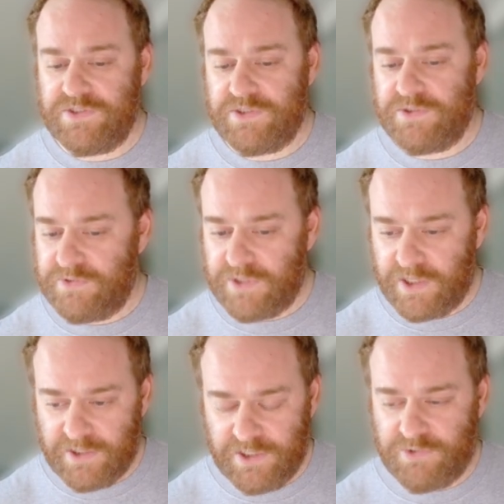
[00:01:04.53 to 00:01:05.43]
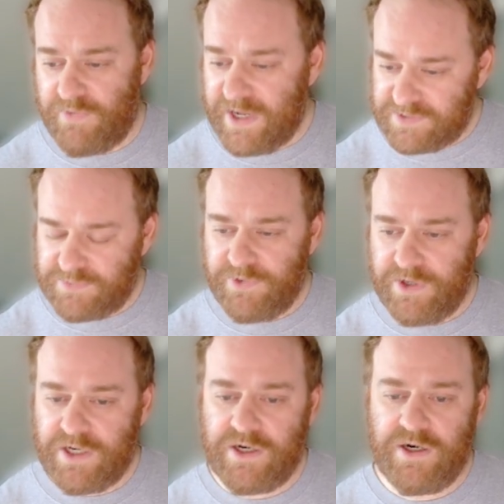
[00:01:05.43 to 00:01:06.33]
So,
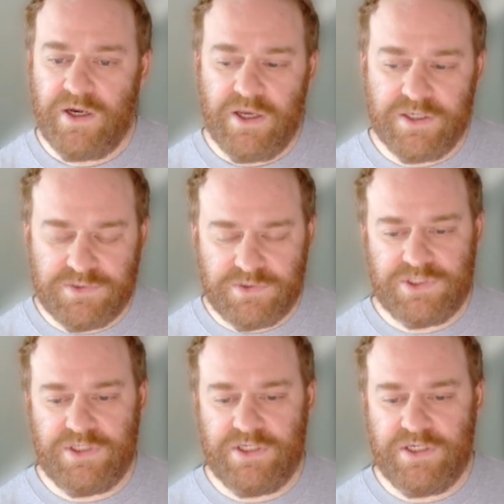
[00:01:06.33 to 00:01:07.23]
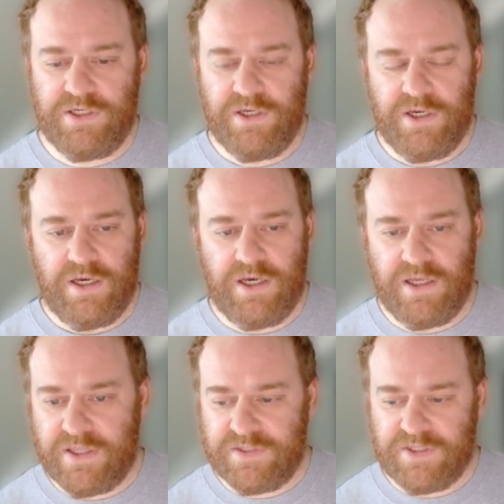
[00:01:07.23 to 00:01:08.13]
ransomware, extortion,
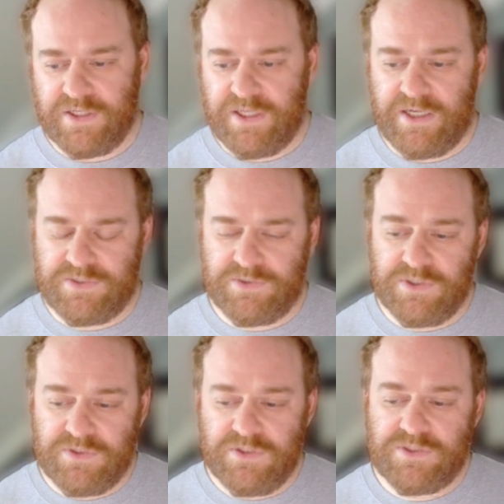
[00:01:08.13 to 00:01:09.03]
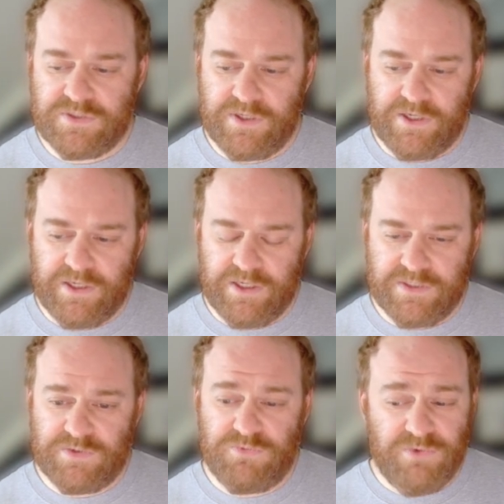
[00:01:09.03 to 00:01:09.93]
things like that. So this is
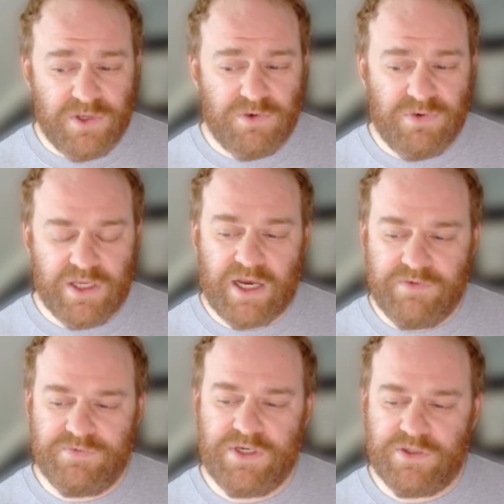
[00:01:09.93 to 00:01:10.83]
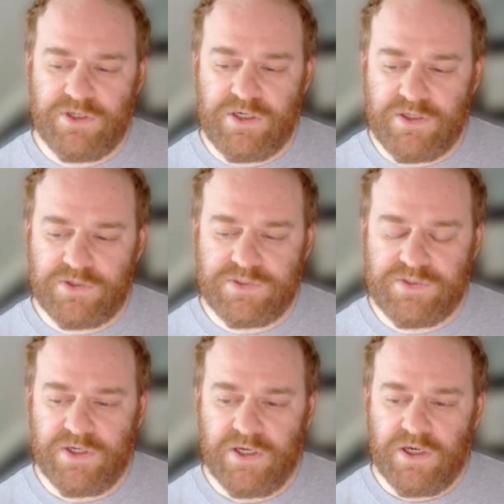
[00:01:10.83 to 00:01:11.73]
a really, really high fidelity alert,
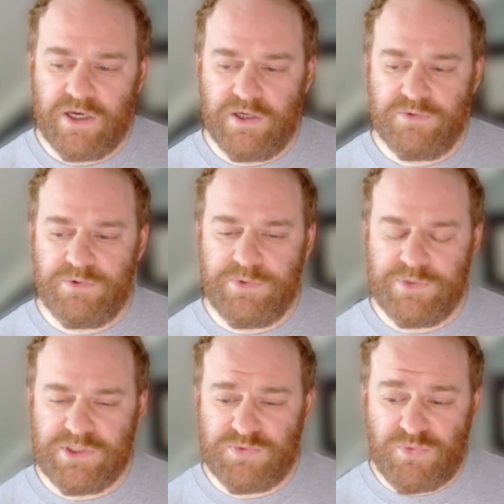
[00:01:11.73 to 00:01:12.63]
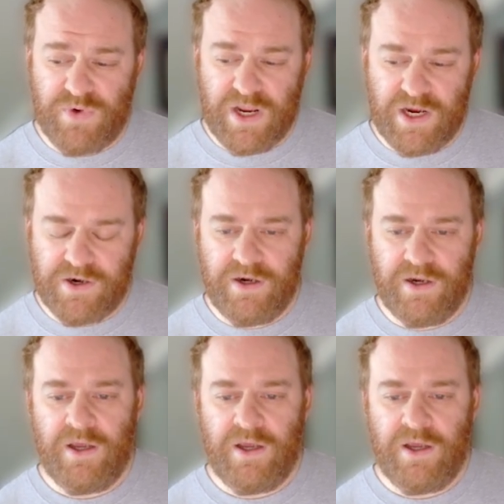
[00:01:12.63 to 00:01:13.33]
which is rare.